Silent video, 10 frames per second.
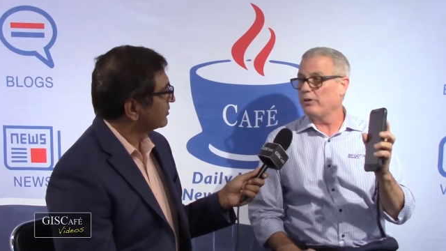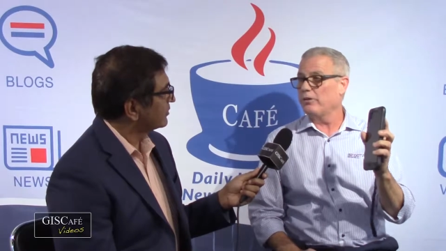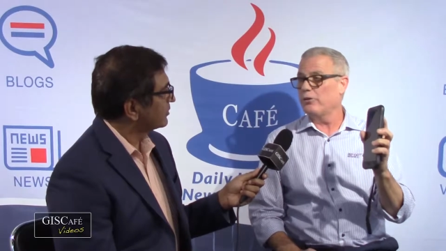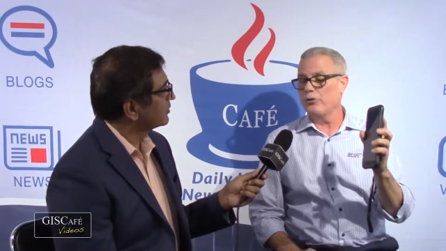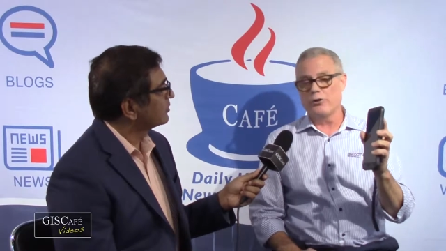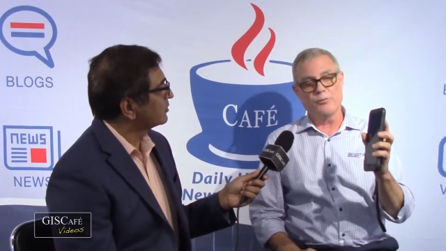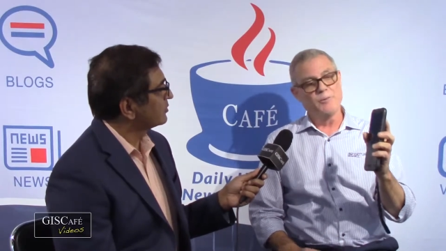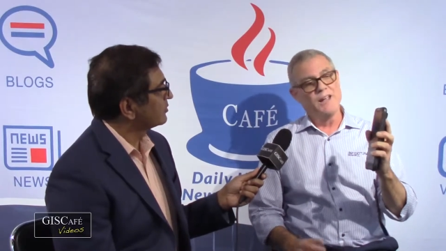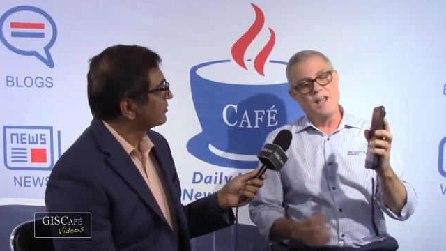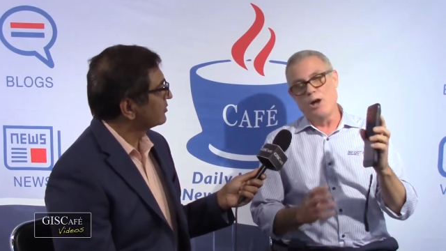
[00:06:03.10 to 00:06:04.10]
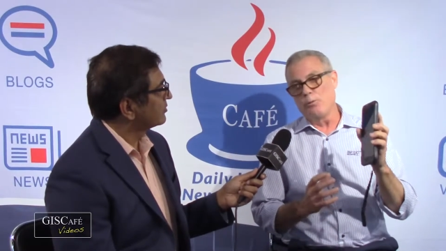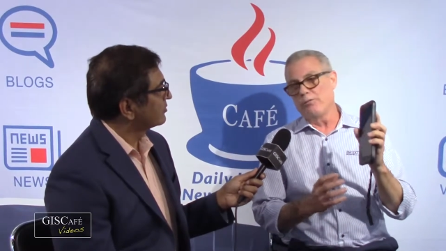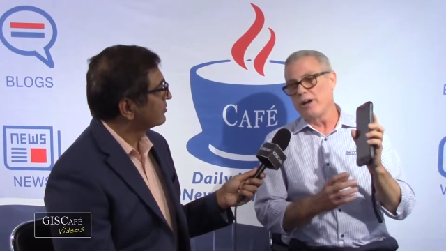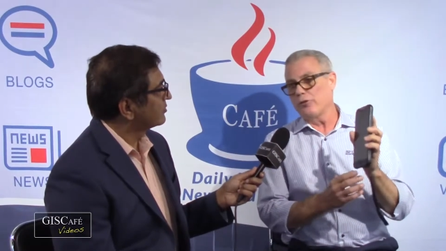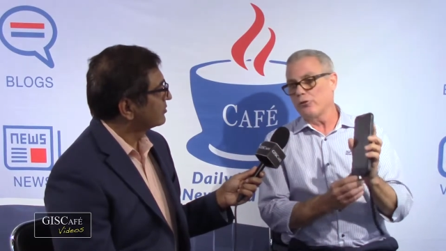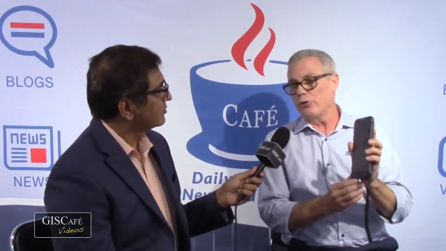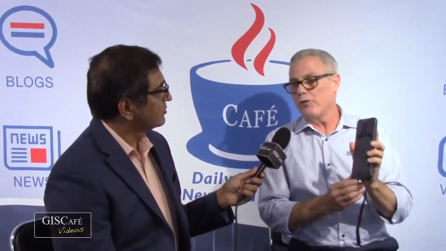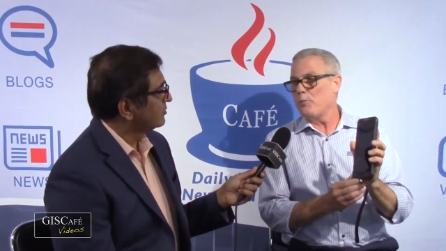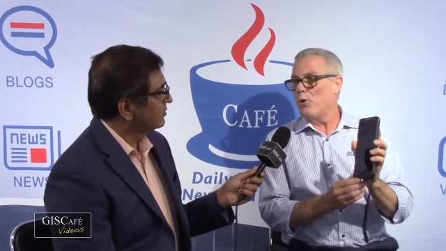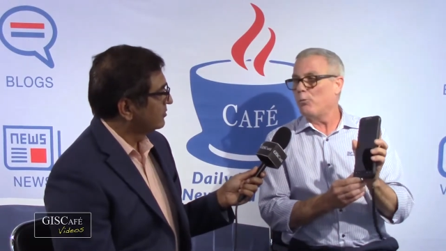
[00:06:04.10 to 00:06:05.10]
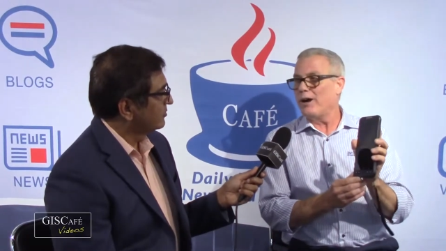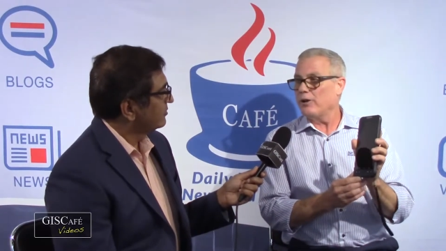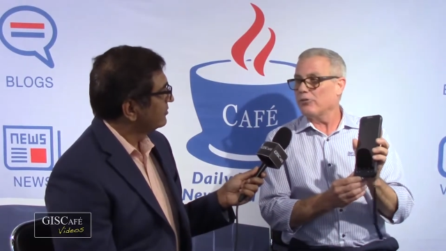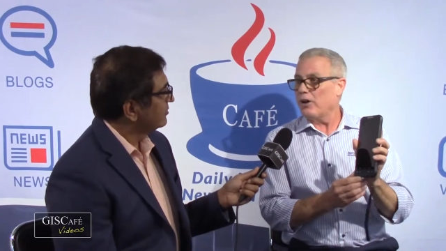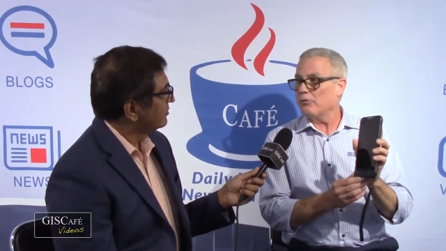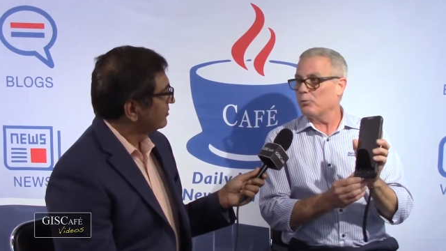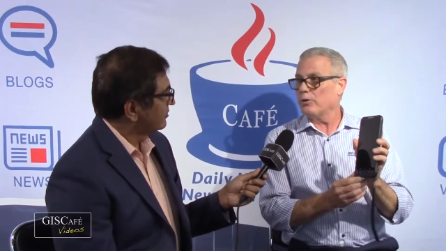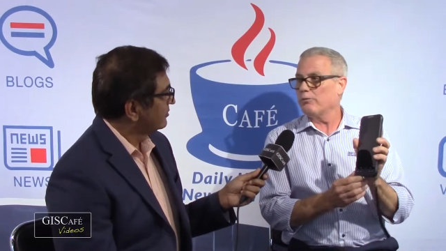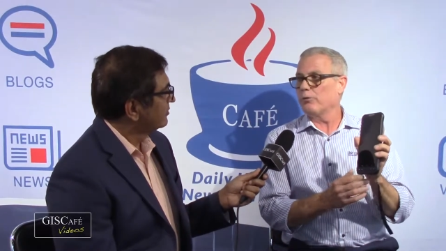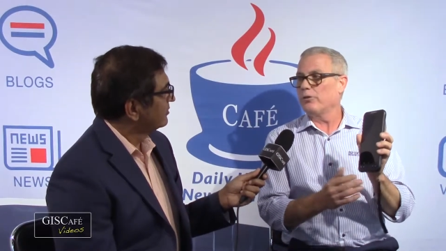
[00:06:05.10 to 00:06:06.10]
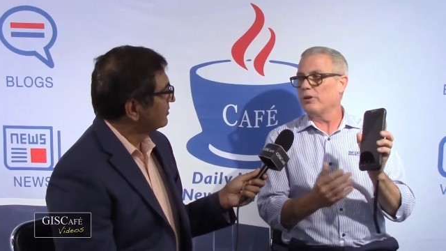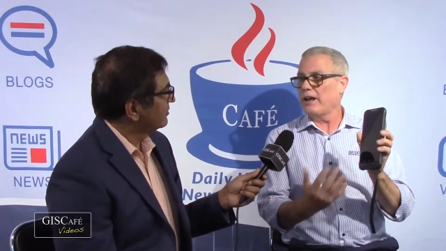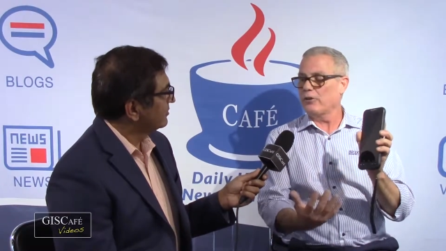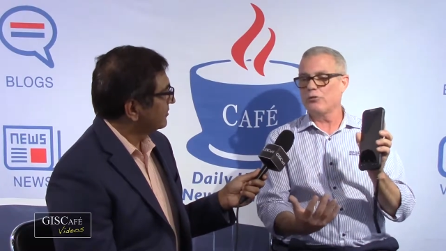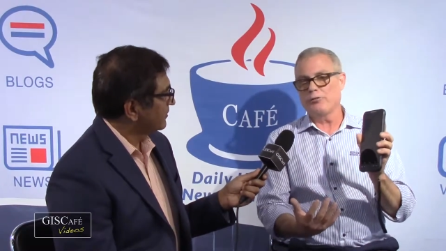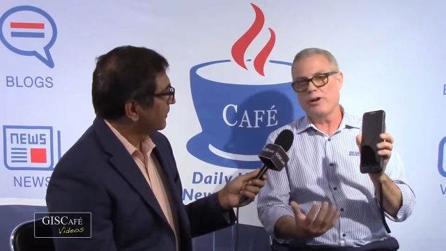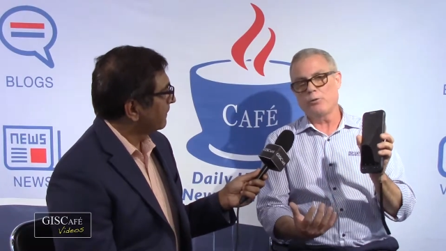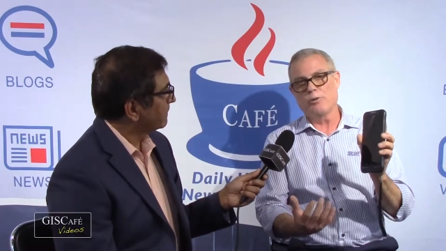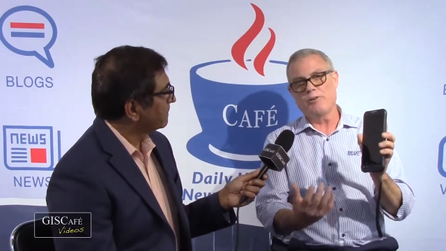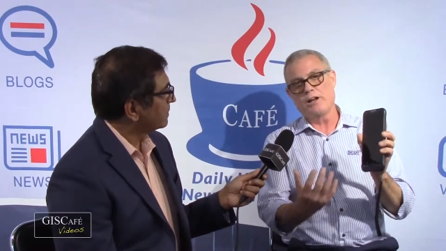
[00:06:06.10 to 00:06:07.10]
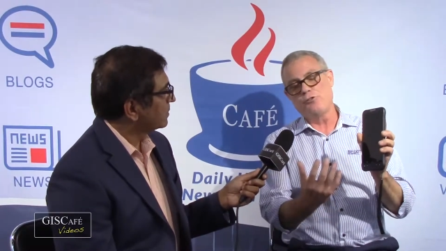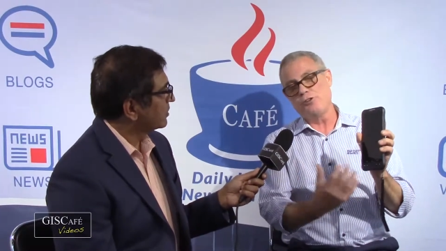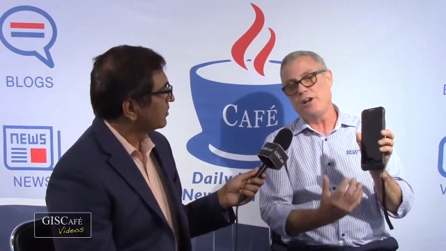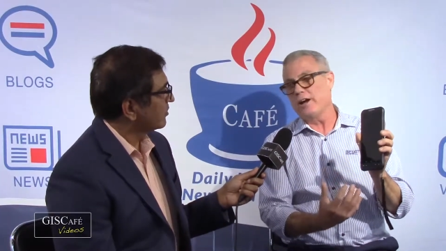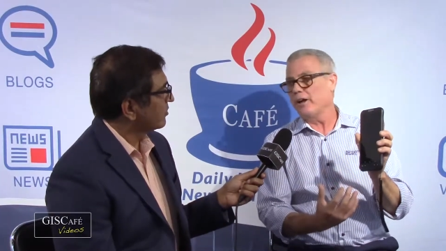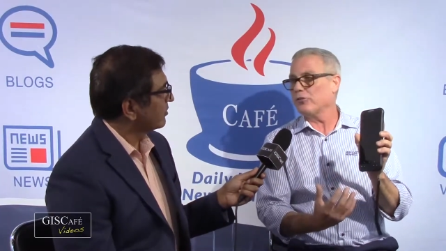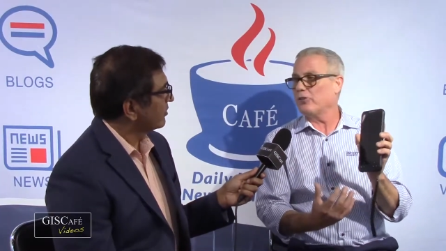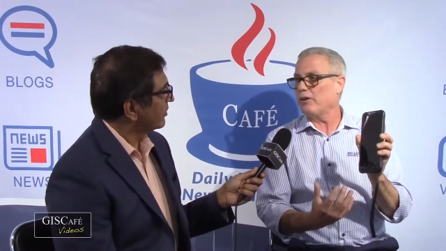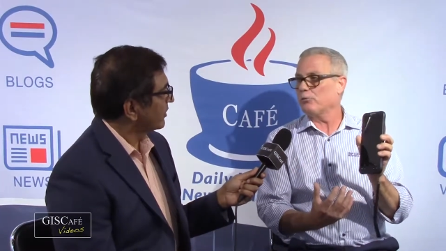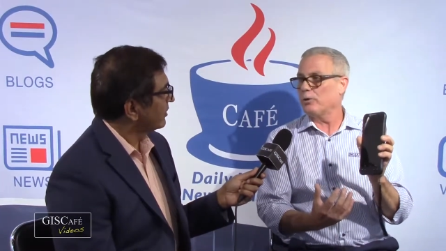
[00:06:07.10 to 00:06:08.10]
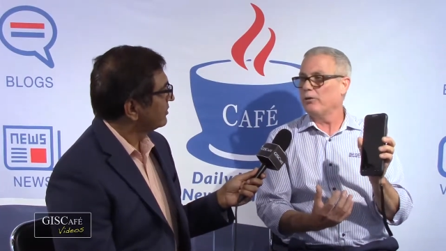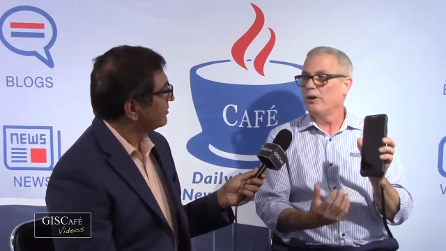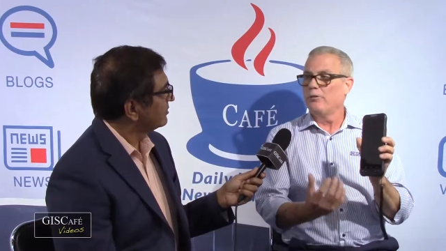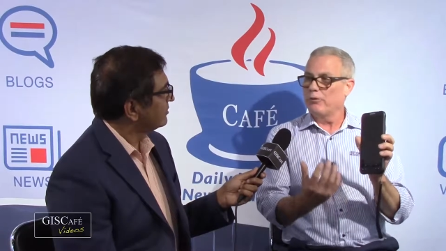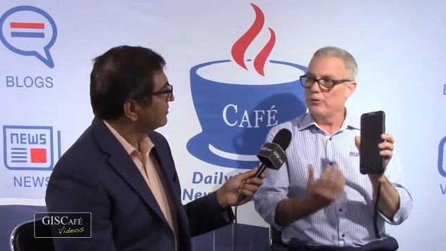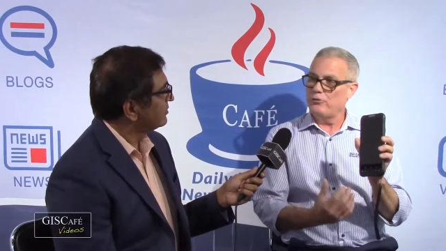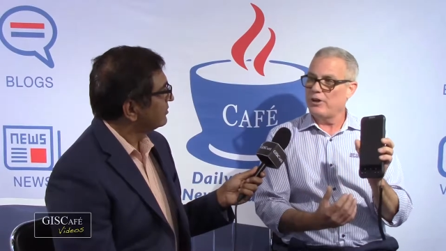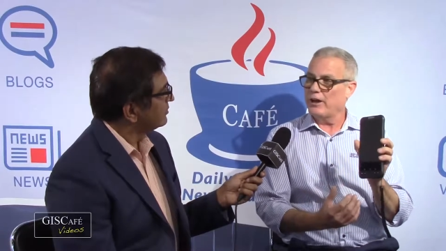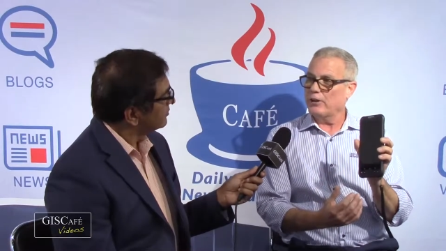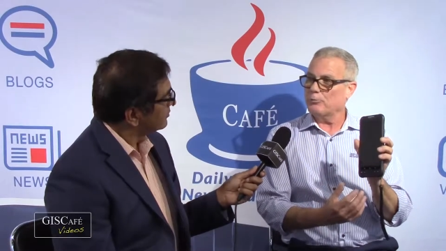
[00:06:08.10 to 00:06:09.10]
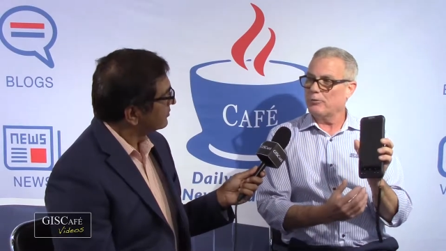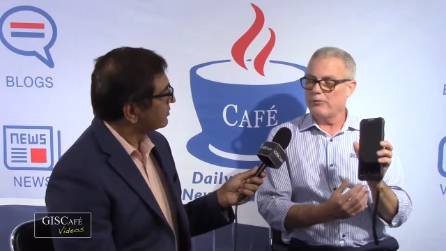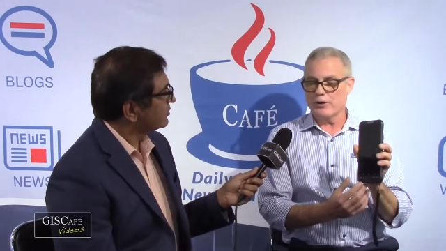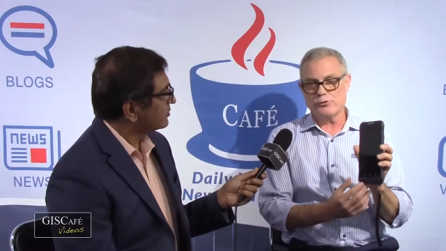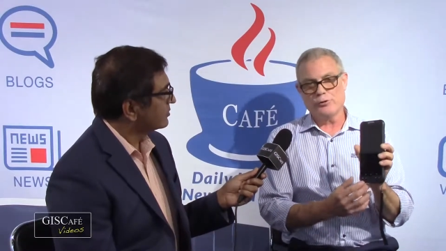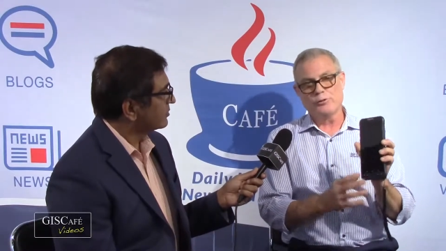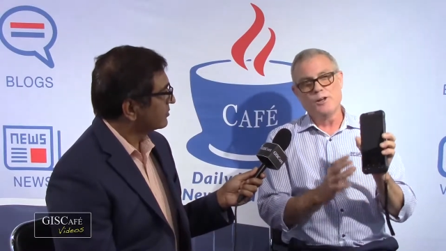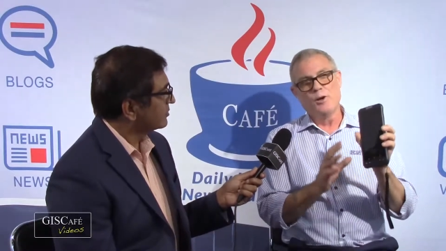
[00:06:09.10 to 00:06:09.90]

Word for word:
Speaker 1: in the dirt, and we've got survey mobile software for the land surveyor, we've got GIS software for the GIS professional,